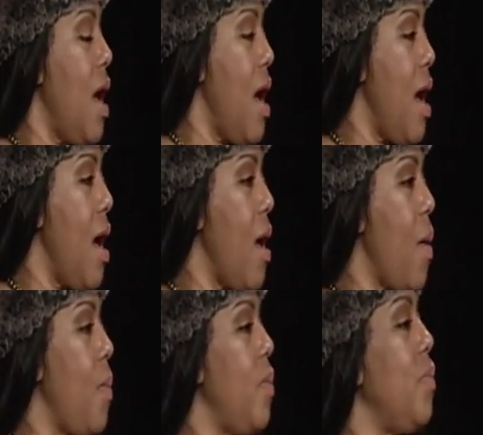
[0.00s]

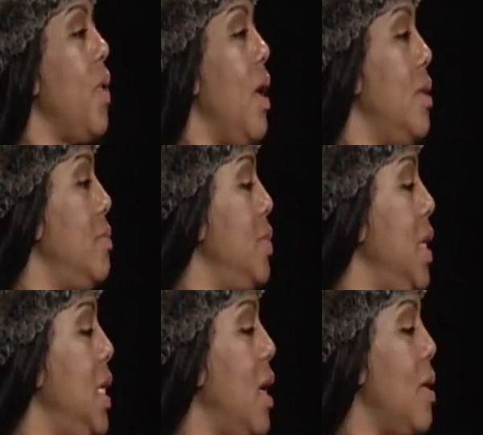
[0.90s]
And
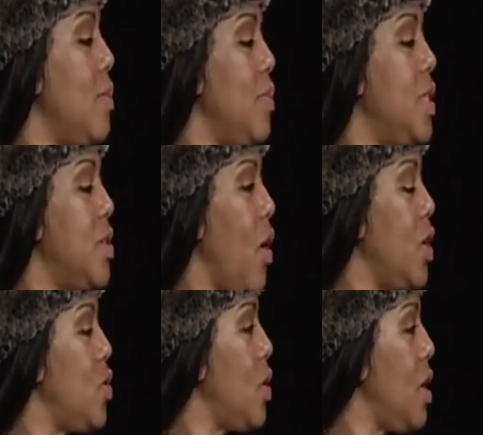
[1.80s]
we
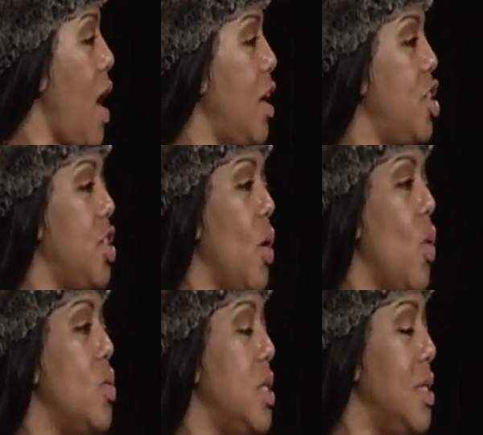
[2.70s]
started doing a lot of
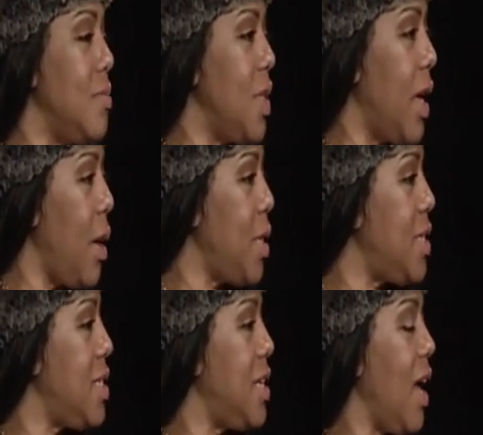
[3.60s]
shows and we came
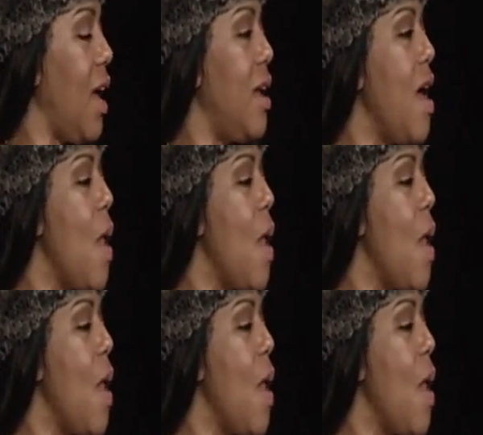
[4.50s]
into singing.